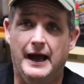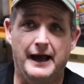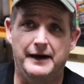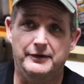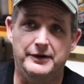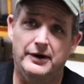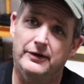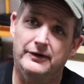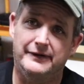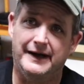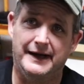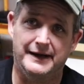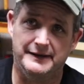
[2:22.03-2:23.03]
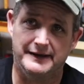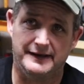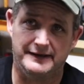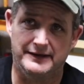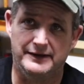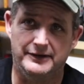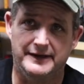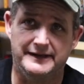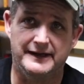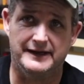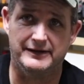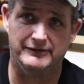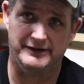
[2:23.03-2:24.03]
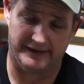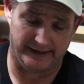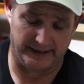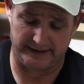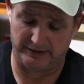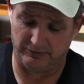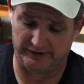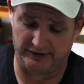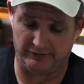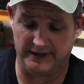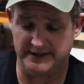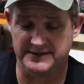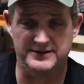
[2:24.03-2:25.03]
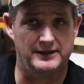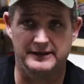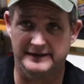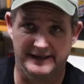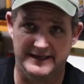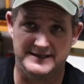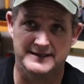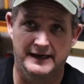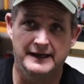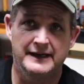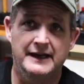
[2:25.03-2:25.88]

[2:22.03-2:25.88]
I don't know. I take everything I hear with a grain of salt unless